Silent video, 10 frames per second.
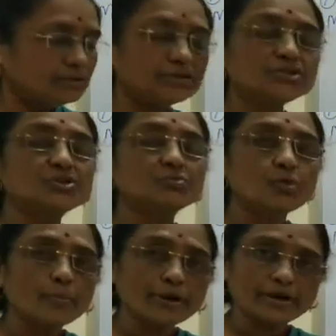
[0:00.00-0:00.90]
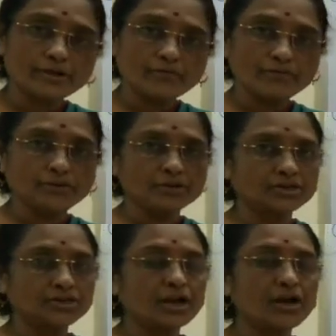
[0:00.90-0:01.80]
Its moment of
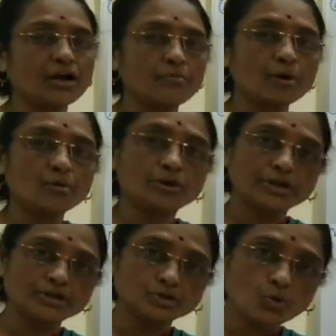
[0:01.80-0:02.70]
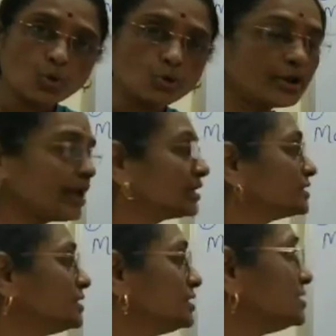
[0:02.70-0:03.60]
inertia about its own
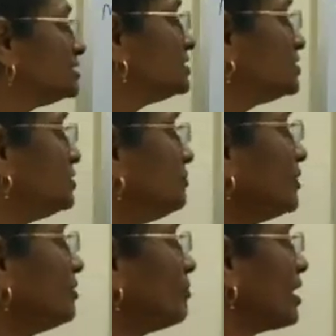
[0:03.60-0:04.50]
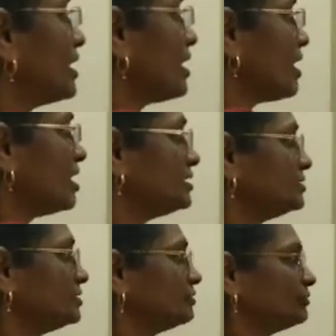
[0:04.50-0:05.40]
axis is given by I
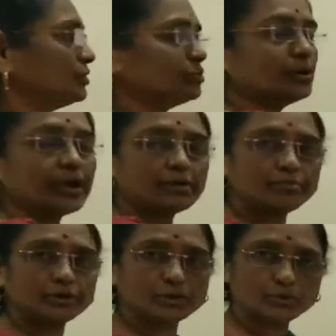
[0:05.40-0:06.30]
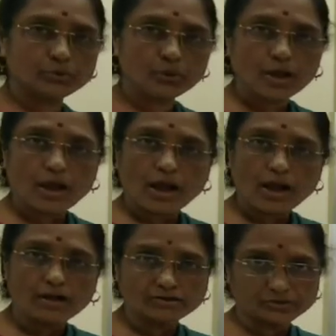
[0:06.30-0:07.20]
is equal to m into
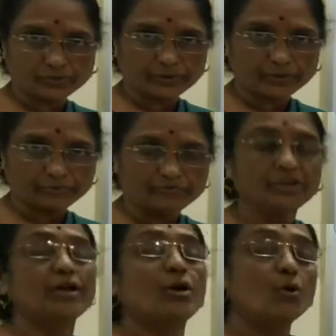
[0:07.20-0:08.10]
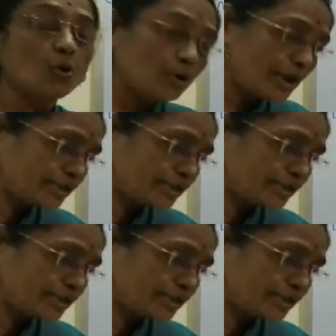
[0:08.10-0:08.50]
r square. Own